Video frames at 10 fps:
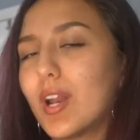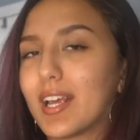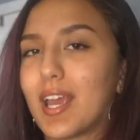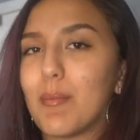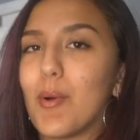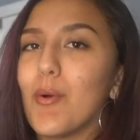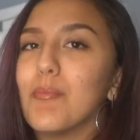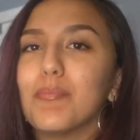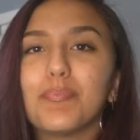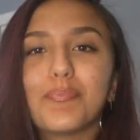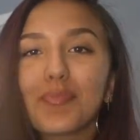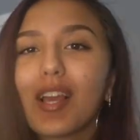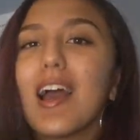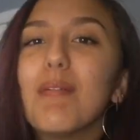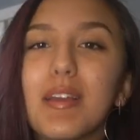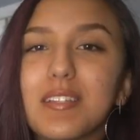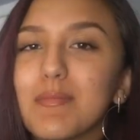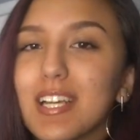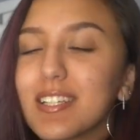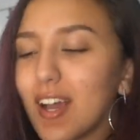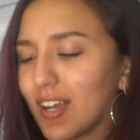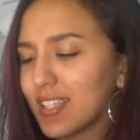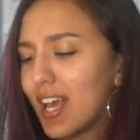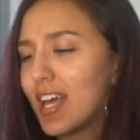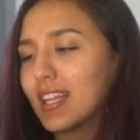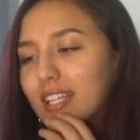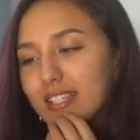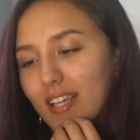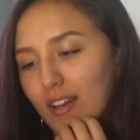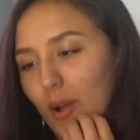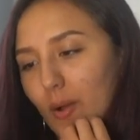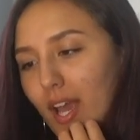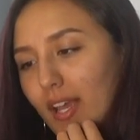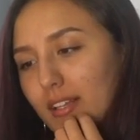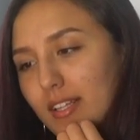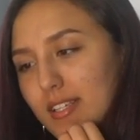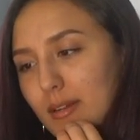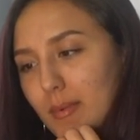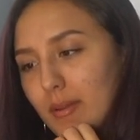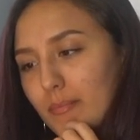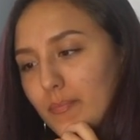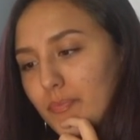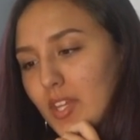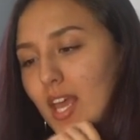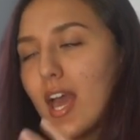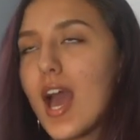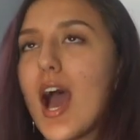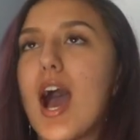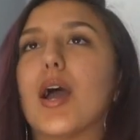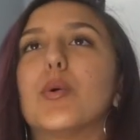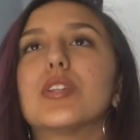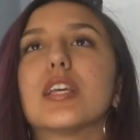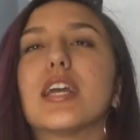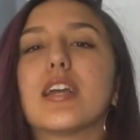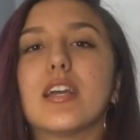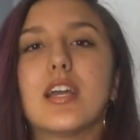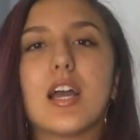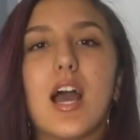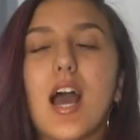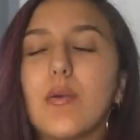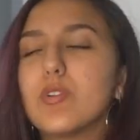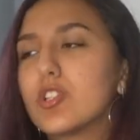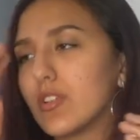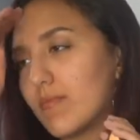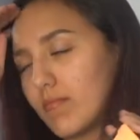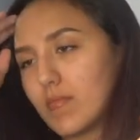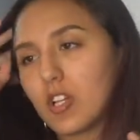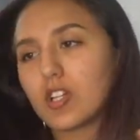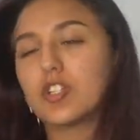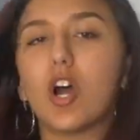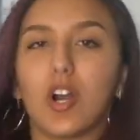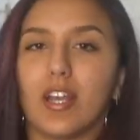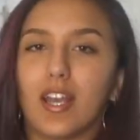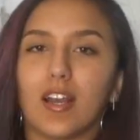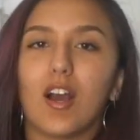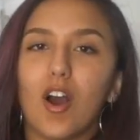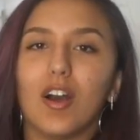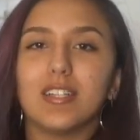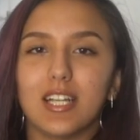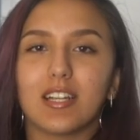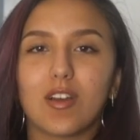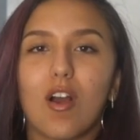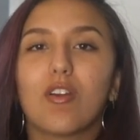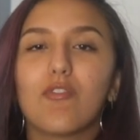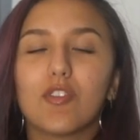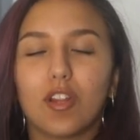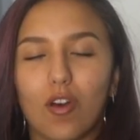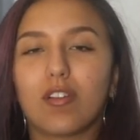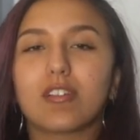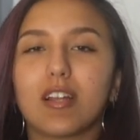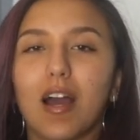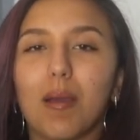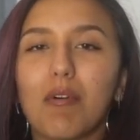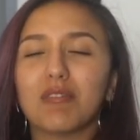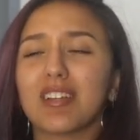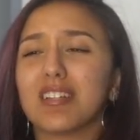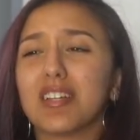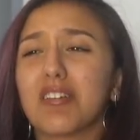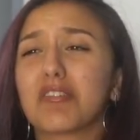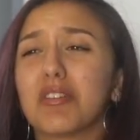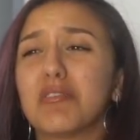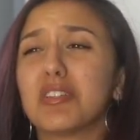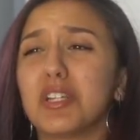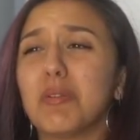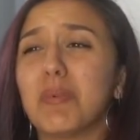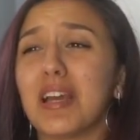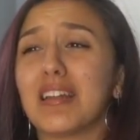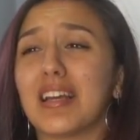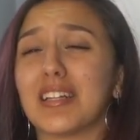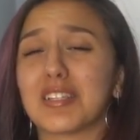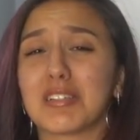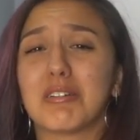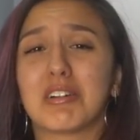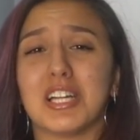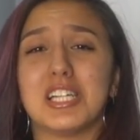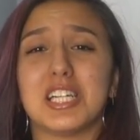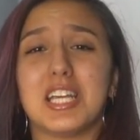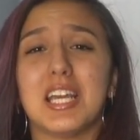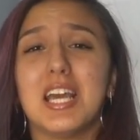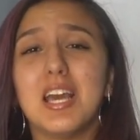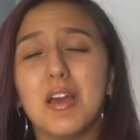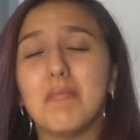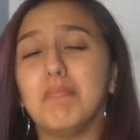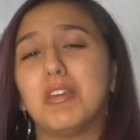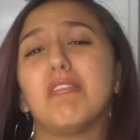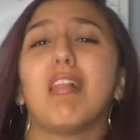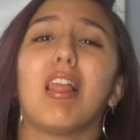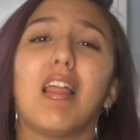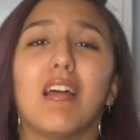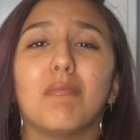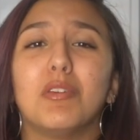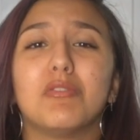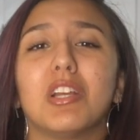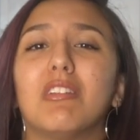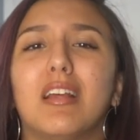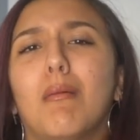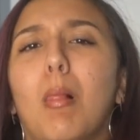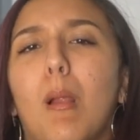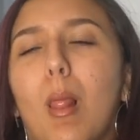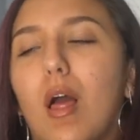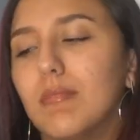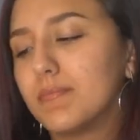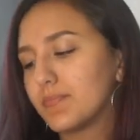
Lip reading: When I came home, I made some TikToks. Listen, okay, listen to me. I was dogging on TikTok for the longest time. I was like, TikTok's so stupid, like it's so cringy. Yeah, musically, blah, blah, blah.